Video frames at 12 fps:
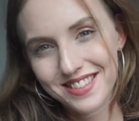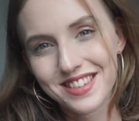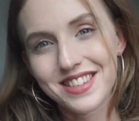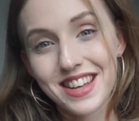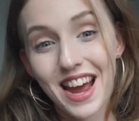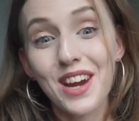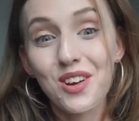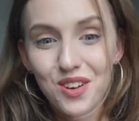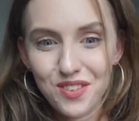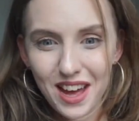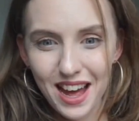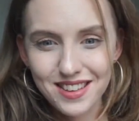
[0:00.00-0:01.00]
the sign
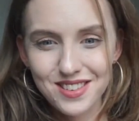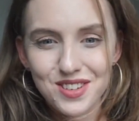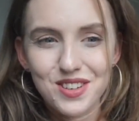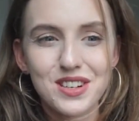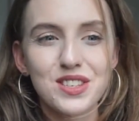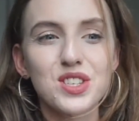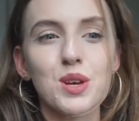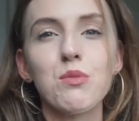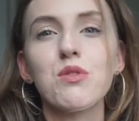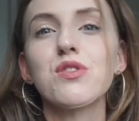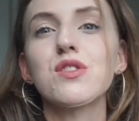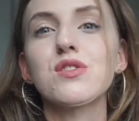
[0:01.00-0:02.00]
of Cancer and some
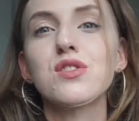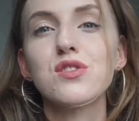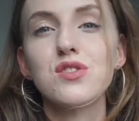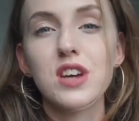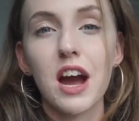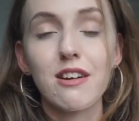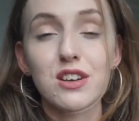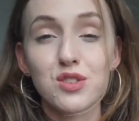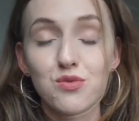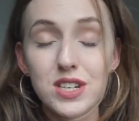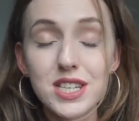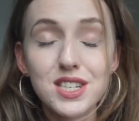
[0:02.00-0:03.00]
of the
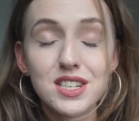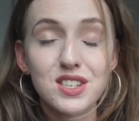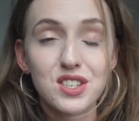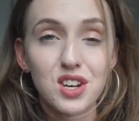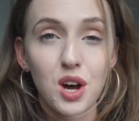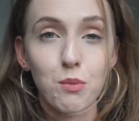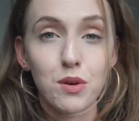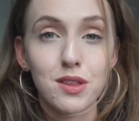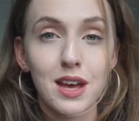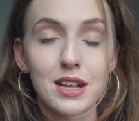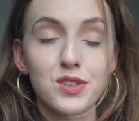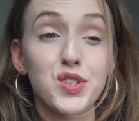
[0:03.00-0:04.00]
characteristics that come with
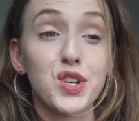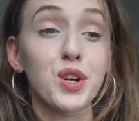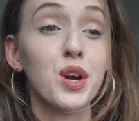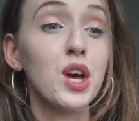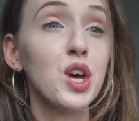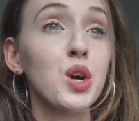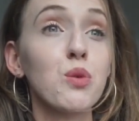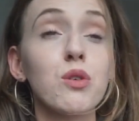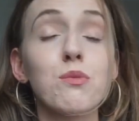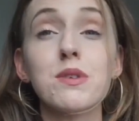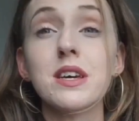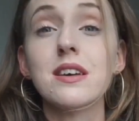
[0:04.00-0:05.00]
Cancer
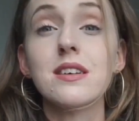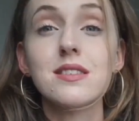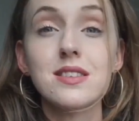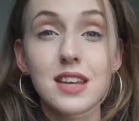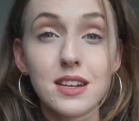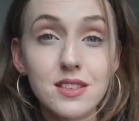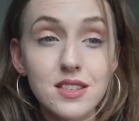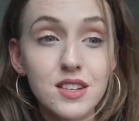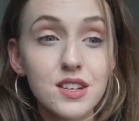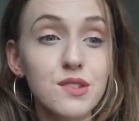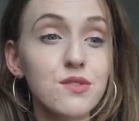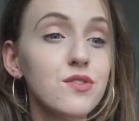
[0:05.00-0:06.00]
would be
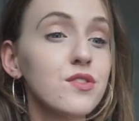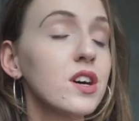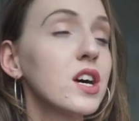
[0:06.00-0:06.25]
sensitive,